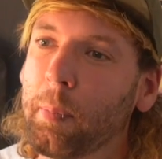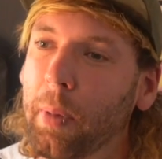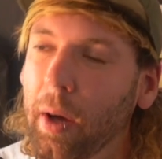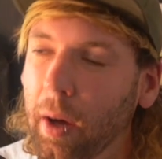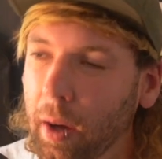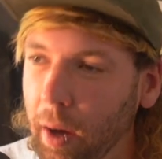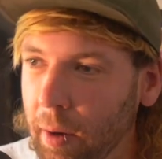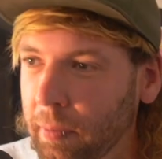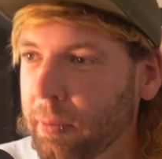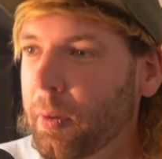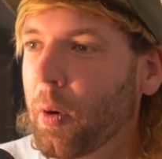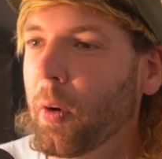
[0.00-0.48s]

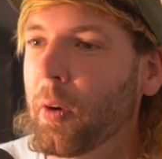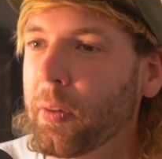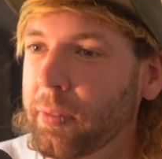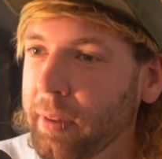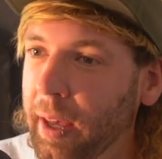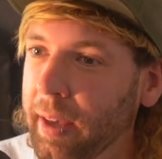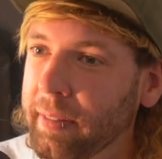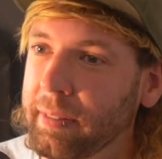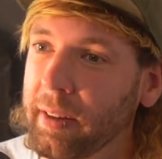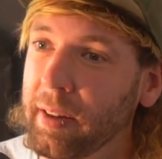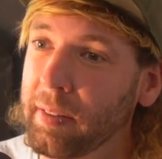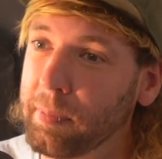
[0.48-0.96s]
But of course,
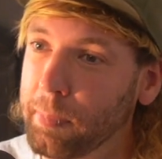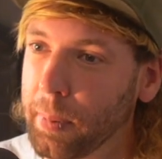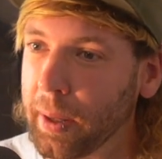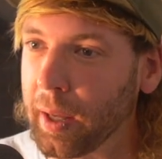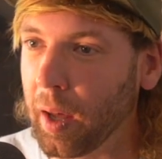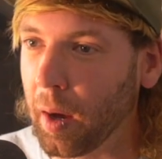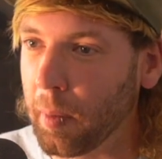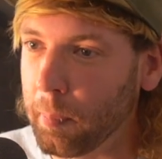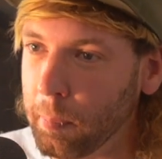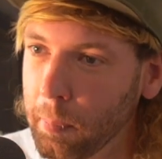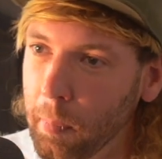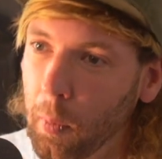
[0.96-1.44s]
as I've
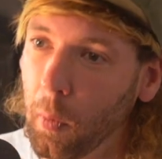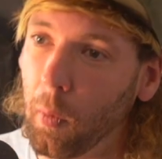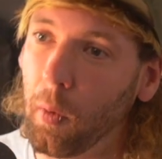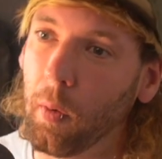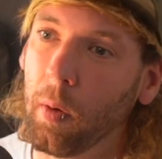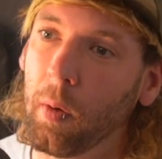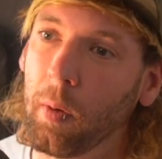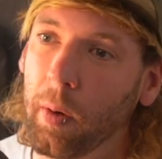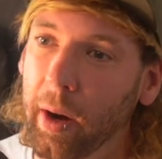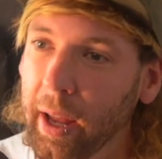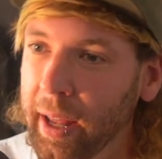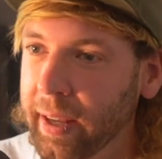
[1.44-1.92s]
become
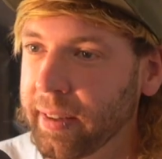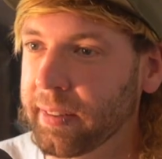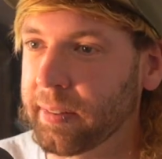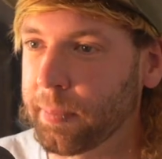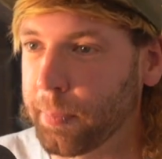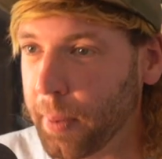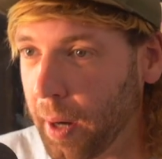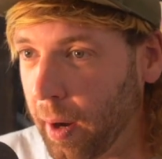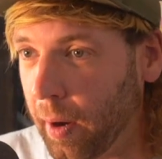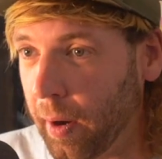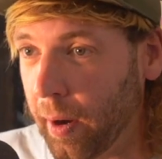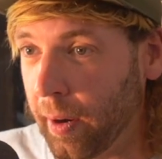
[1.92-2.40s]
more
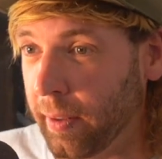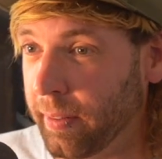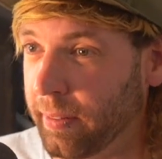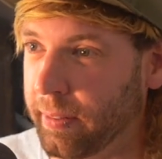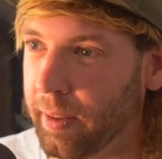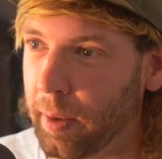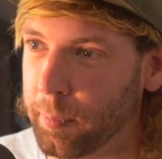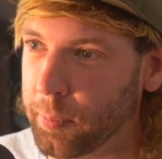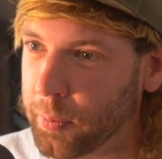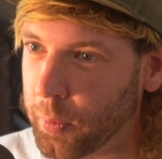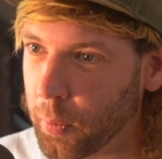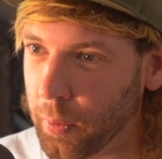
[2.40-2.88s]

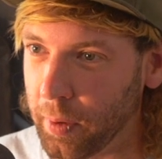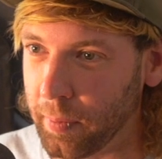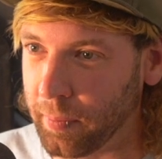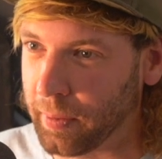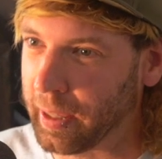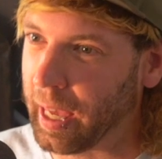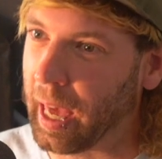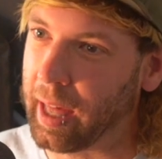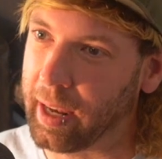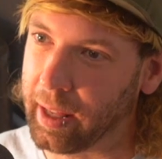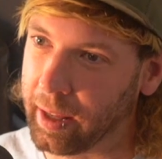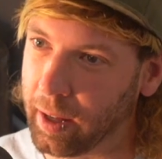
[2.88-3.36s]
experienced, I'm sort of
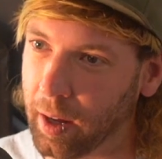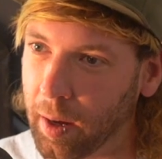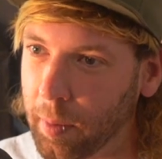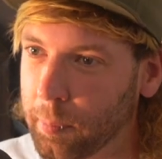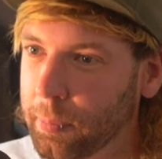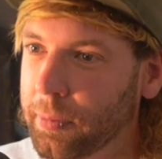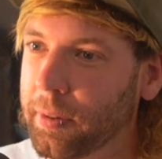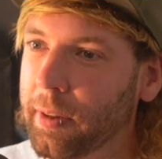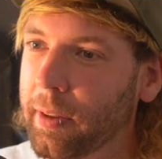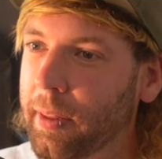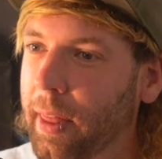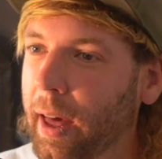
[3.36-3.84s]
getting
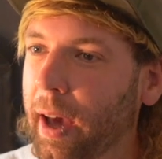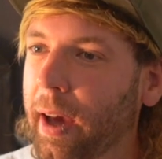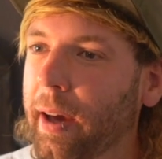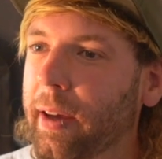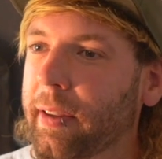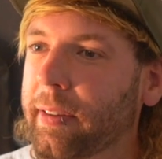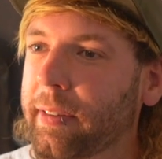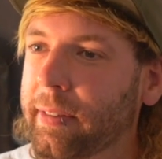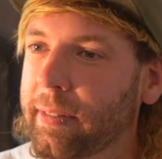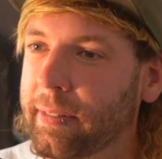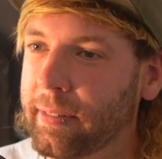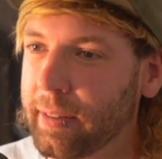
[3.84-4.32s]
up to that
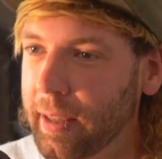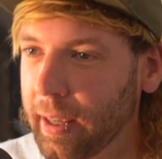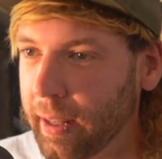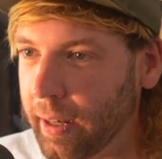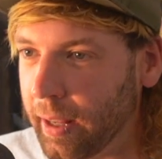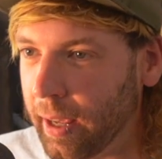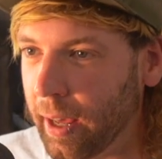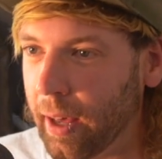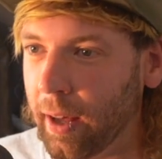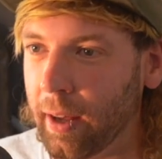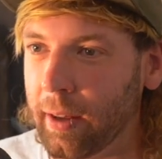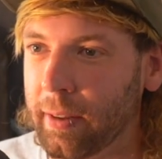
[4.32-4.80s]

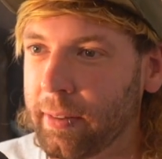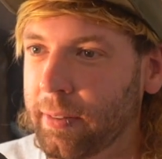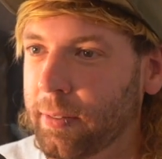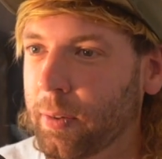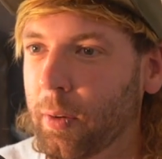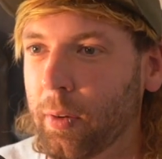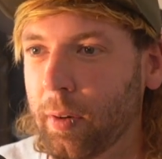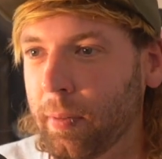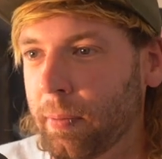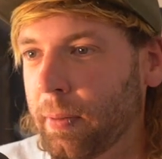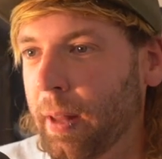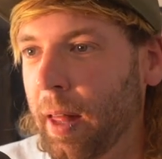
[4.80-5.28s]
senior
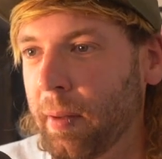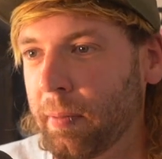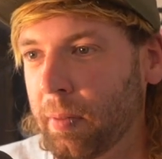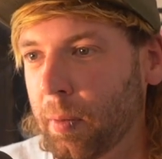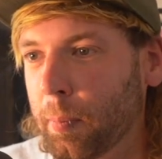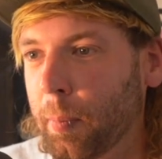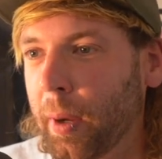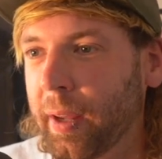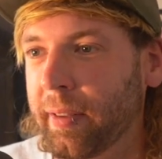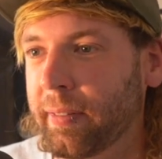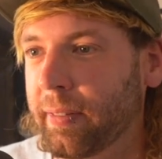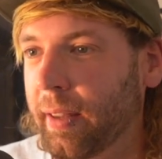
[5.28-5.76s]
sort of level
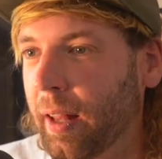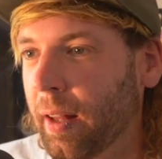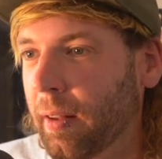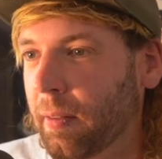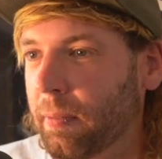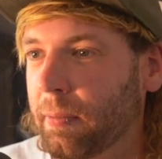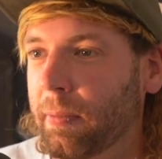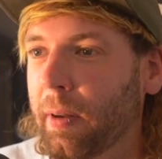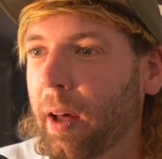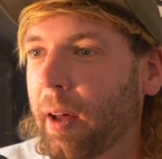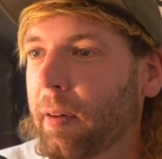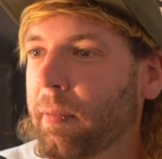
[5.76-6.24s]

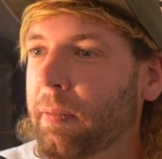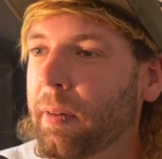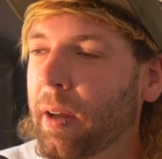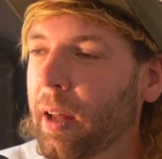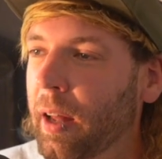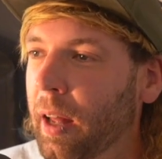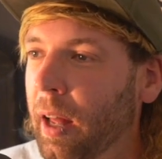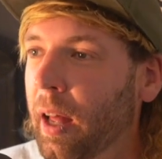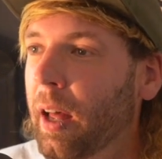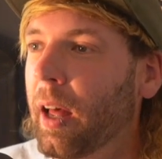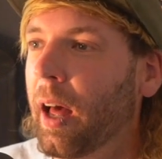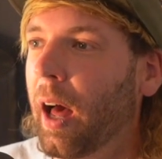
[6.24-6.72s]
myself.
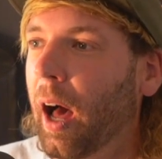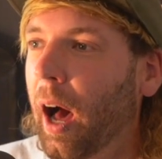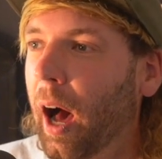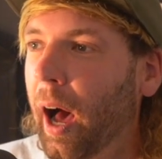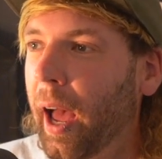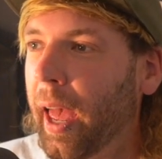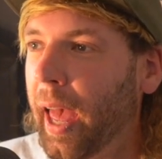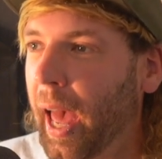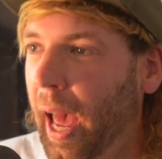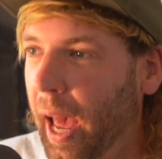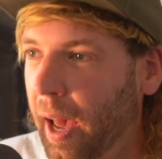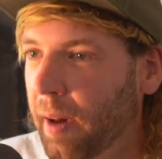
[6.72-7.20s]

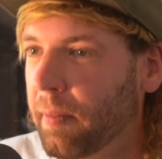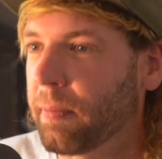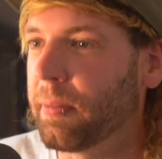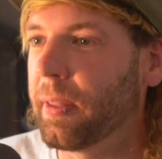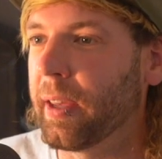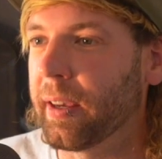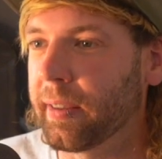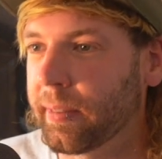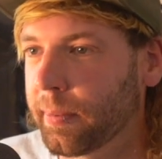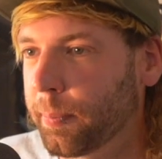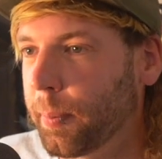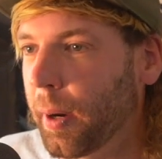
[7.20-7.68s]
I have
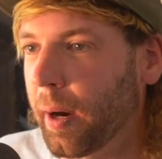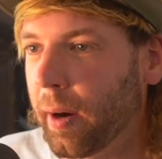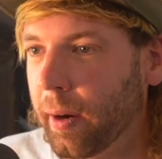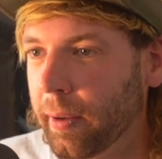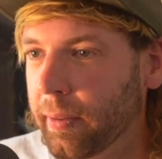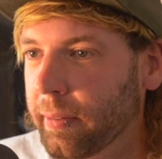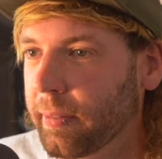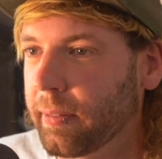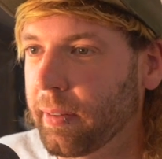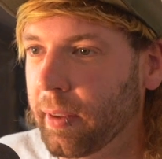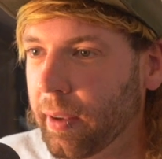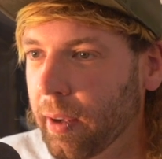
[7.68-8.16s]
the
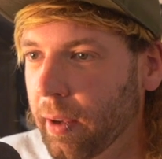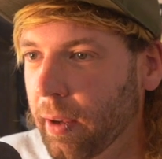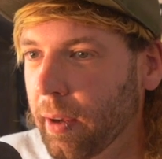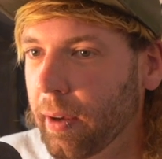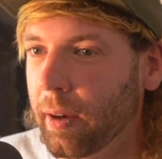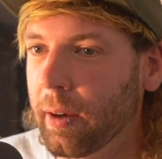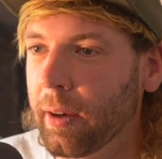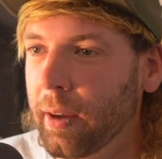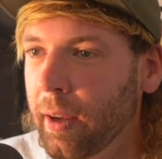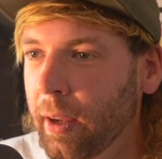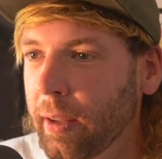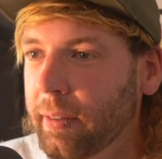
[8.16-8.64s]
experience
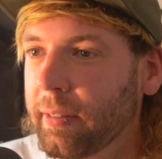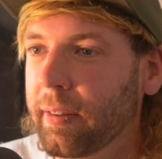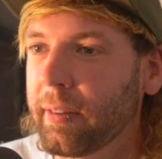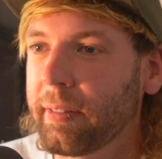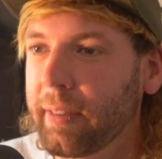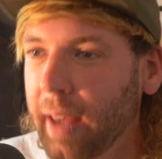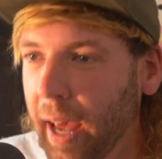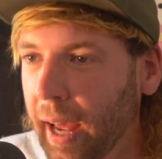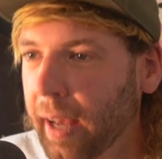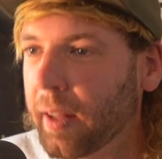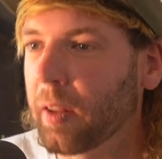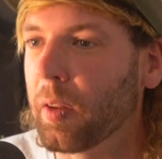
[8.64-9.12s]
to
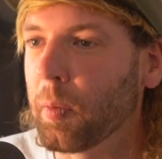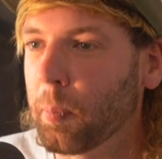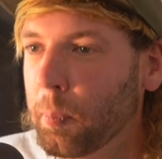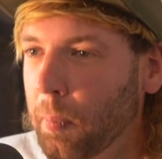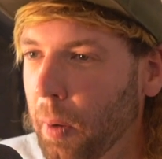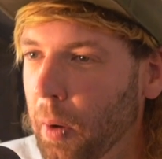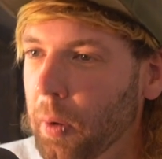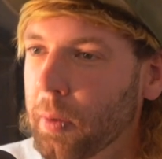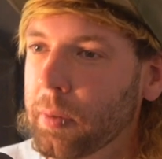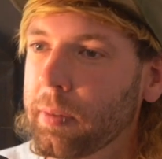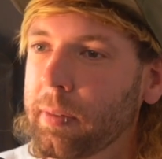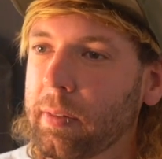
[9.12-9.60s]
tackle
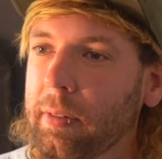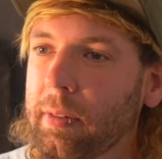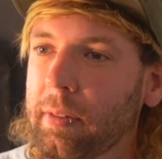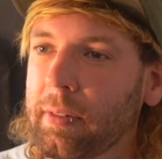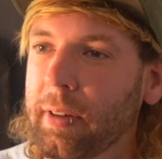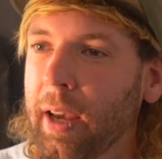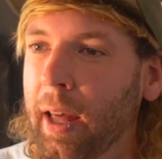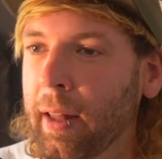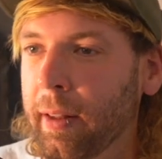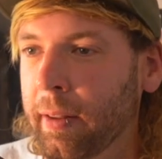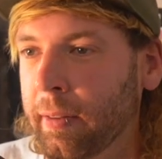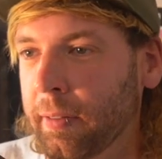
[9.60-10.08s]
most
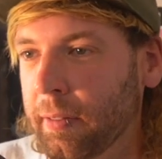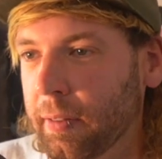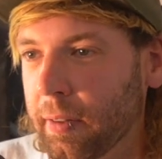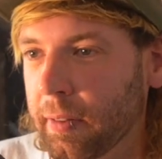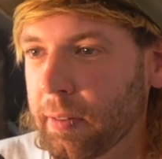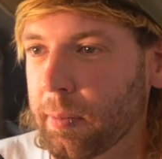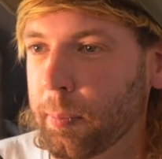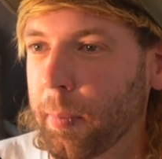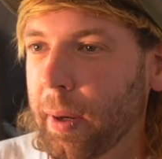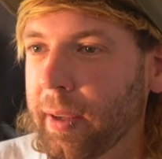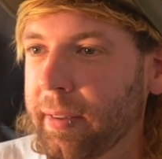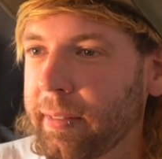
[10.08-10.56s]

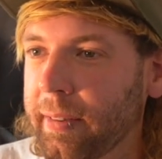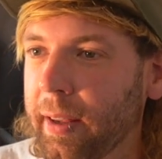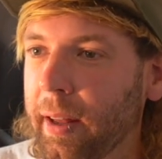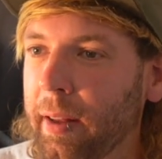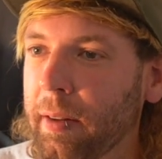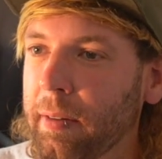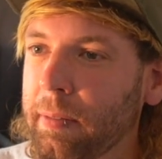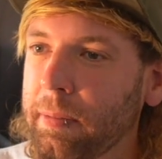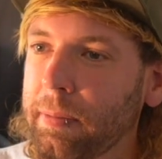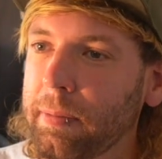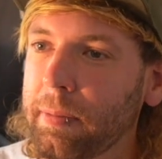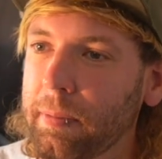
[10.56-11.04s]
challenges
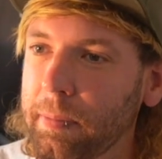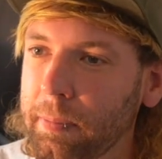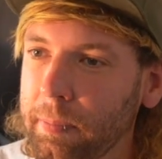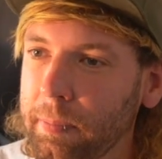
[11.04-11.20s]
myself.